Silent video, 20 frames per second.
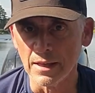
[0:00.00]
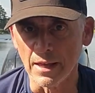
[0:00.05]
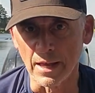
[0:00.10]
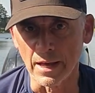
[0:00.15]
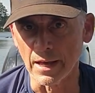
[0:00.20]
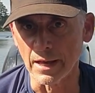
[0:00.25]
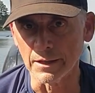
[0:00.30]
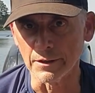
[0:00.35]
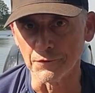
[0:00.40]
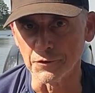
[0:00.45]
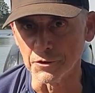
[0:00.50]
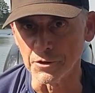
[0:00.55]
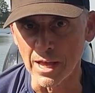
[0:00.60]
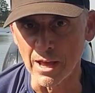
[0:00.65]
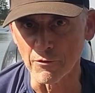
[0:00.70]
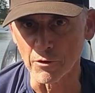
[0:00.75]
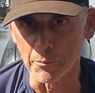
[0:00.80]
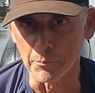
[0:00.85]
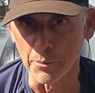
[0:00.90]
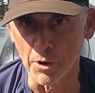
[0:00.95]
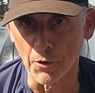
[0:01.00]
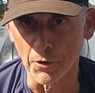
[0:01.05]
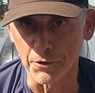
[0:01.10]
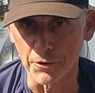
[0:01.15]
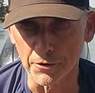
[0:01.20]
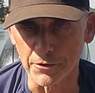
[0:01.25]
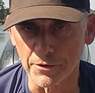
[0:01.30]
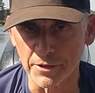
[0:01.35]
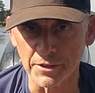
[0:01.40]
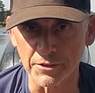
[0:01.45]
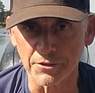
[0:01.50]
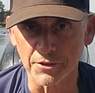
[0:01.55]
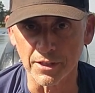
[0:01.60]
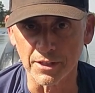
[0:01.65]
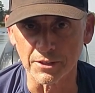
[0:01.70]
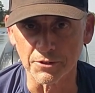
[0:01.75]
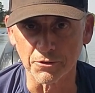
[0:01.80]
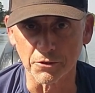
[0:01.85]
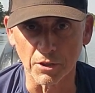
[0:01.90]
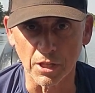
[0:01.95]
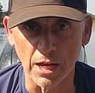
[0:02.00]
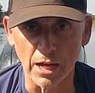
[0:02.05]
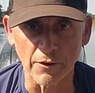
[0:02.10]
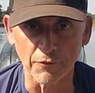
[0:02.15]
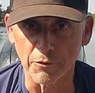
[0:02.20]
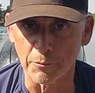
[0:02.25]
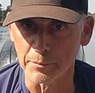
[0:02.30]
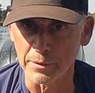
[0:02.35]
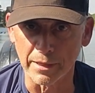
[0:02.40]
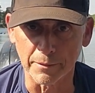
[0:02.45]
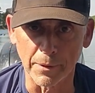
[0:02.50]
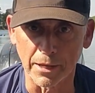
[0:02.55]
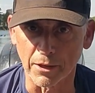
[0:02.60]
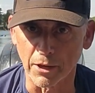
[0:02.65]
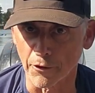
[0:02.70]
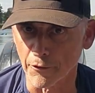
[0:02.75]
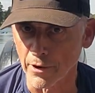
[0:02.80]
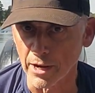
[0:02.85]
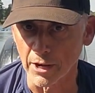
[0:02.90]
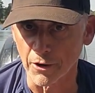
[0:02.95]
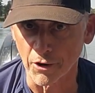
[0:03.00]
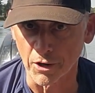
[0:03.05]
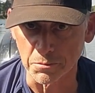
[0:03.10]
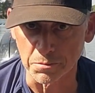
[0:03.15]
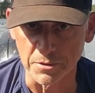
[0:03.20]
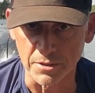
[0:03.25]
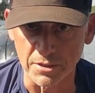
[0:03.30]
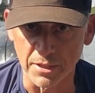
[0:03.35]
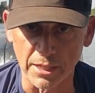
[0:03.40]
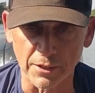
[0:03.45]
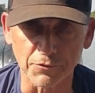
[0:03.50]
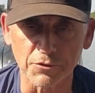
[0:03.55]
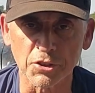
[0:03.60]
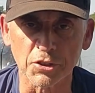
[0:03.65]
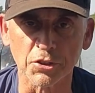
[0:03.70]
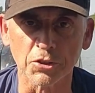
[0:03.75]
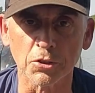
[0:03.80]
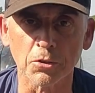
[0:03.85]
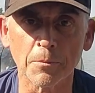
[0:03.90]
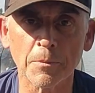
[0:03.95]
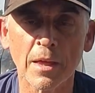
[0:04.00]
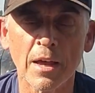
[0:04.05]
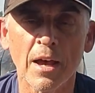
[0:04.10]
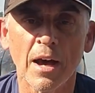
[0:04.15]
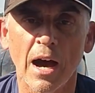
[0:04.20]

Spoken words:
And if you have a boater in your life, make a great Christmas gift too.